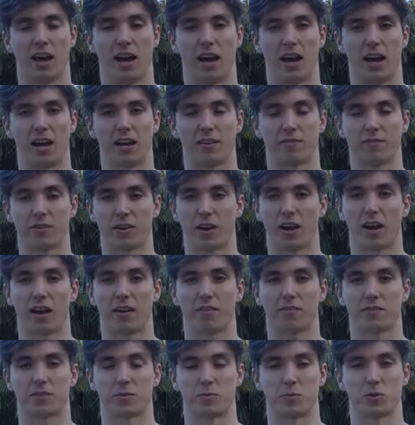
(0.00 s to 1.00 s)
If you
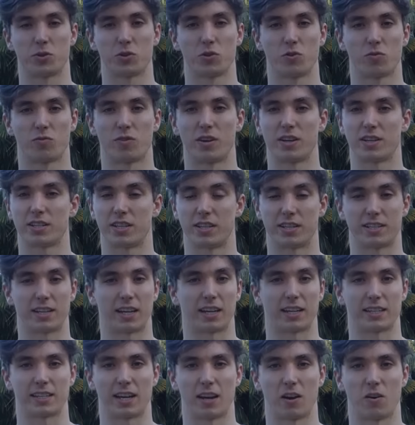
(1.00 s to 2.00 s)
have some sore wrist, then
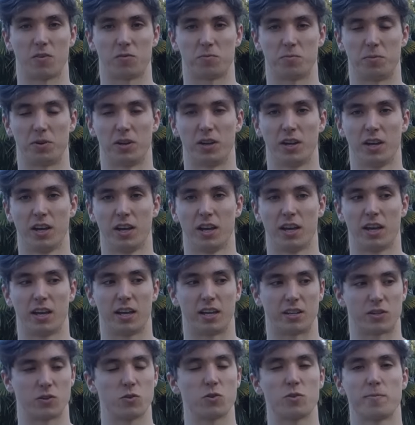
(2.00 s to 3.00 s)
take a day off, but
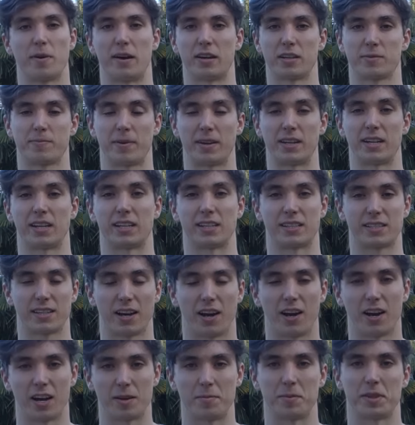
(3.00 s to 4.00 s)
it's all about spending
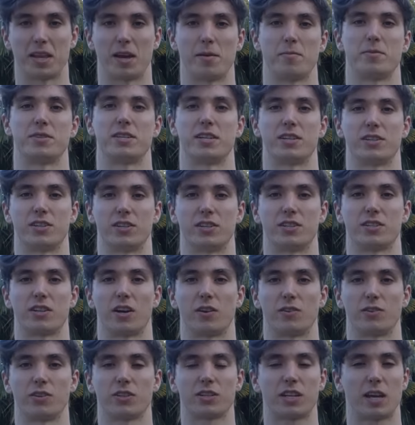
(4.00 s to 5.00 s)
time in that position.
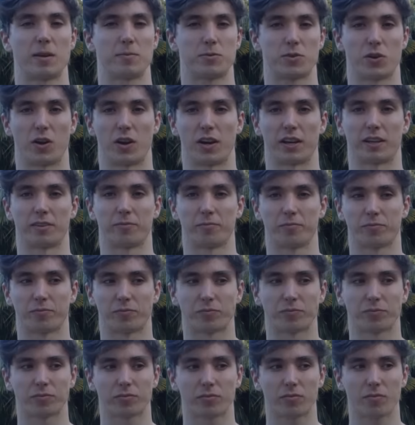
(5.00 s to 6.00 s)
So just keep trying.
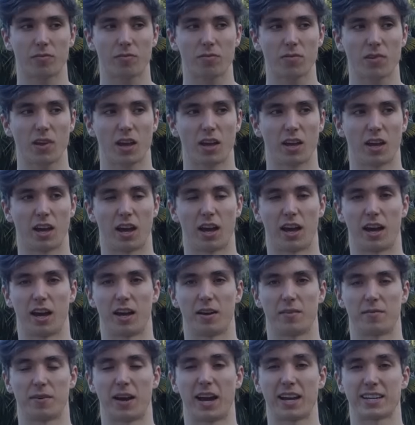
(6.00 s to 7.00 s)

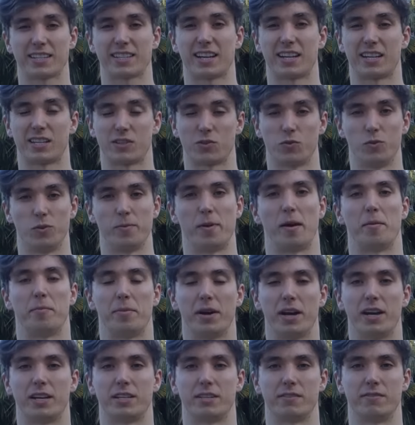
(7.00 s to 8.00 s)
Handstand is all about
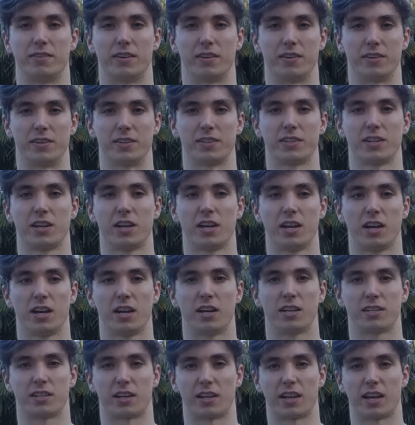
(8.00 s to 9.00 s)
perseverance.
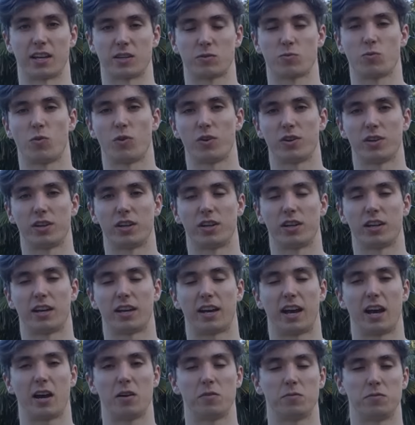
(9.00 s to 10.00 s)
So that is one
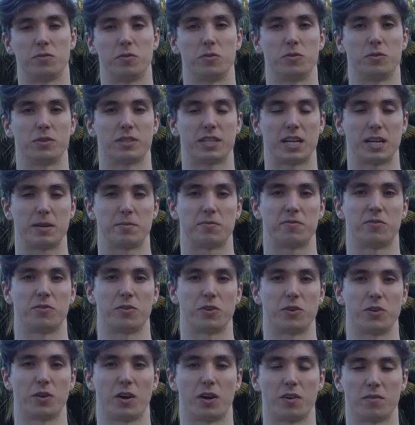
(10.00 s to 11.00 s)
helpful tip
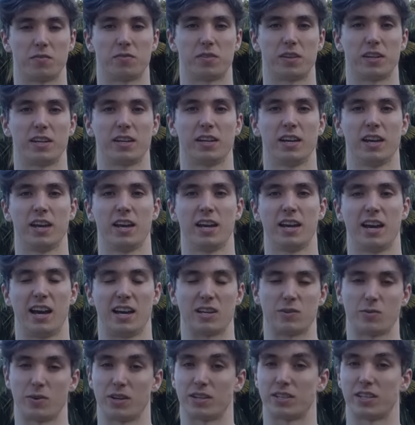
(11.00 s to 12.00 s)
for you, hopefully,
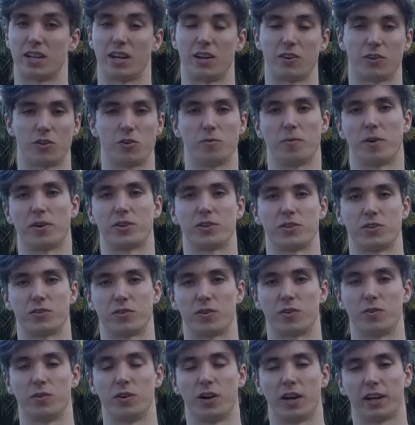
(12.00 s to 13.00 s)
as well as the local motion
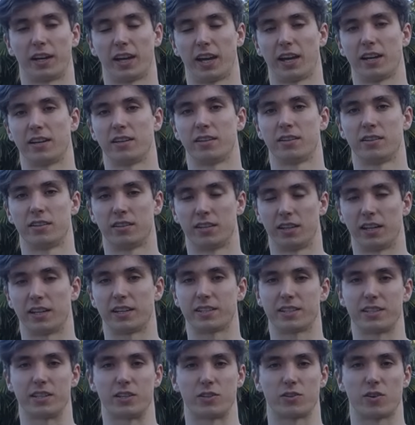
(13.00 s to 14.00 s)
drill. Again,
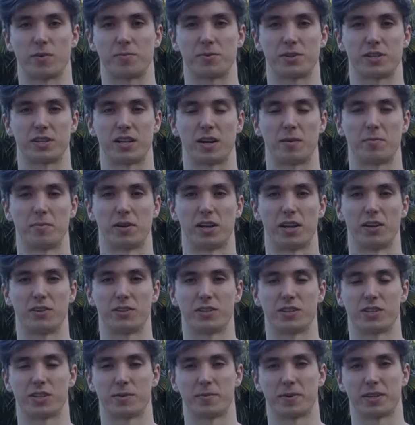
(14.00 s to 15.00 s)
links in the description down below
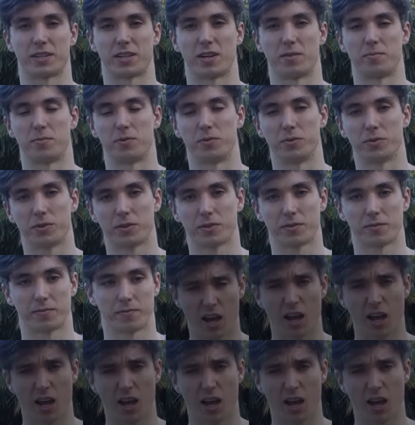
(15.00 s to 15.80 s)
to some examples.